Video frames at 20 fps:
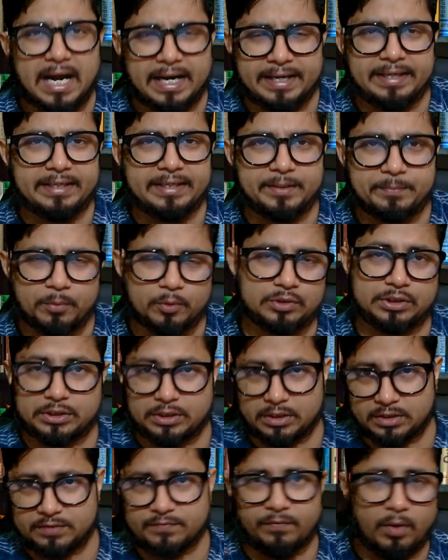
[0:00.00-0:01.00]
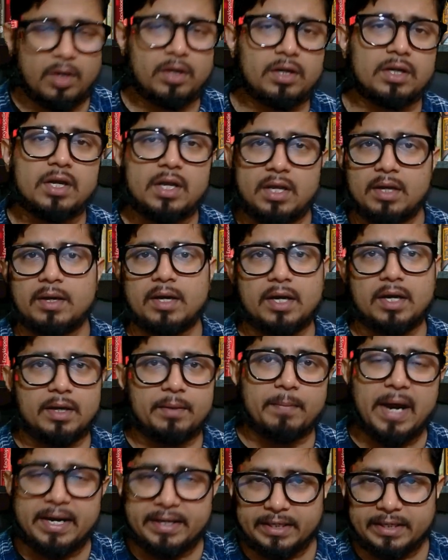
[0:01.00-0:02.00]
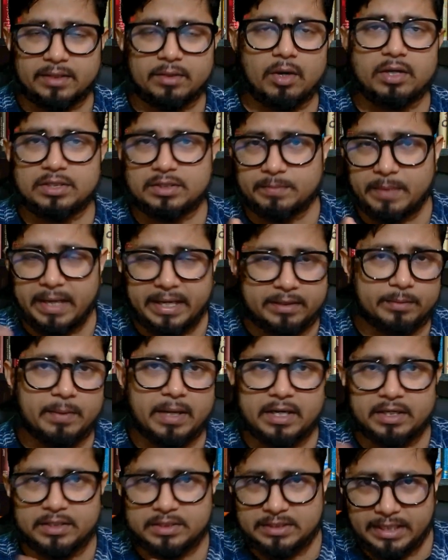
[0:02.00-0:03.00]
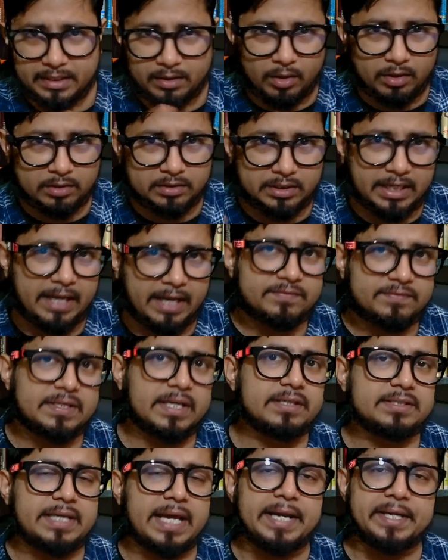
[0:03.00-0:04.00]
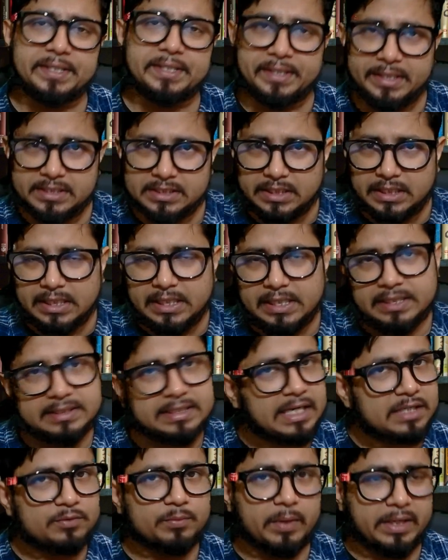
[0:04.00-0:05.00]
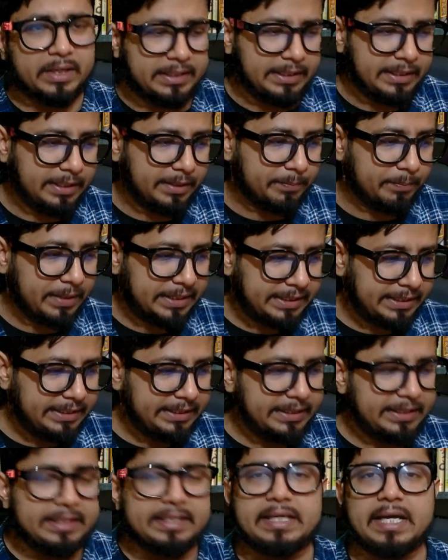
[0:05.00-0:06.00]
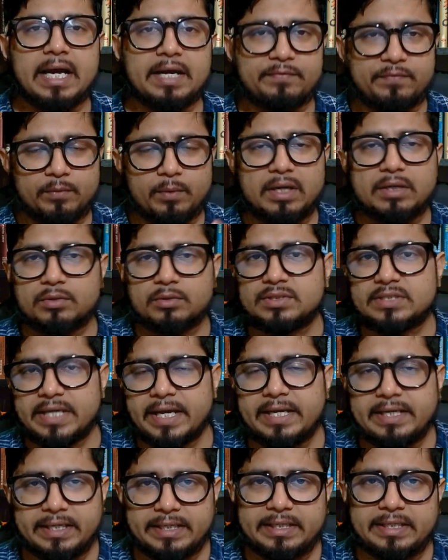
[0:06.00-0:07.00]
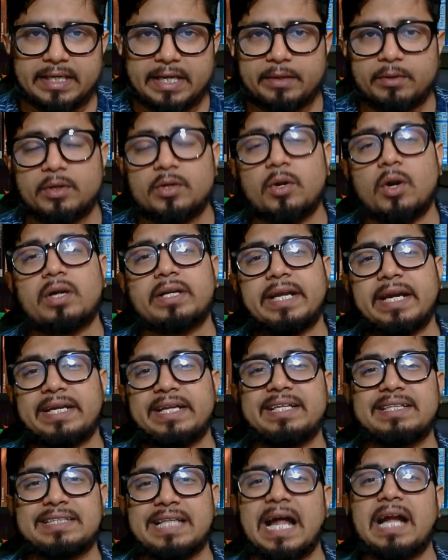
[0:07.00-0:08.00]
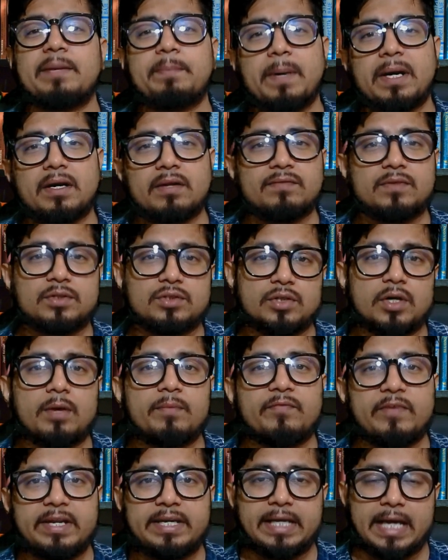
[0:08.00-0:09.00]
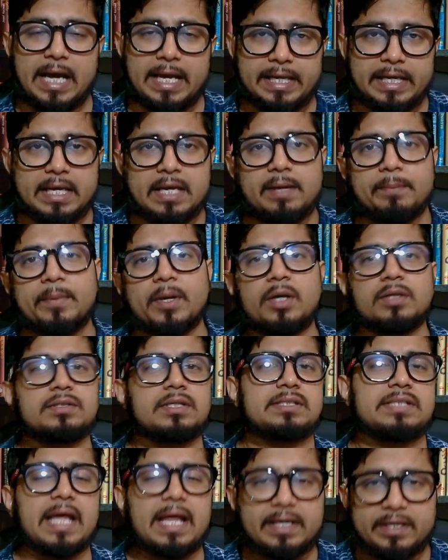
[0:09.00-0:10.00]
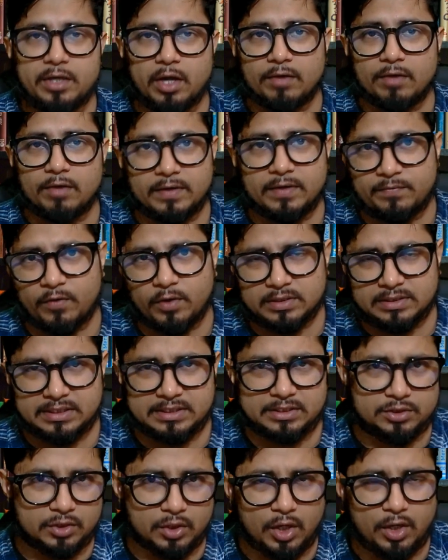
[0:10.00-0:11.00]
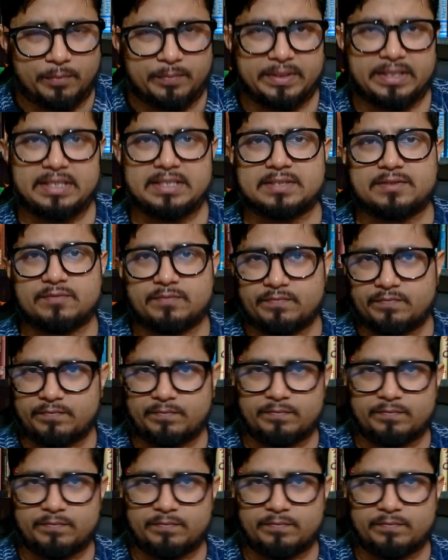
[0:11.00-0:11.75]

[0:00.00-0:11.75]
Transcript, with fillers: r&d positions for uh, biotechnology microbiology and all the life science candidates that's one deal but in india if you want to stay in india you're not getting that part of the job very high because the salary offered for this job is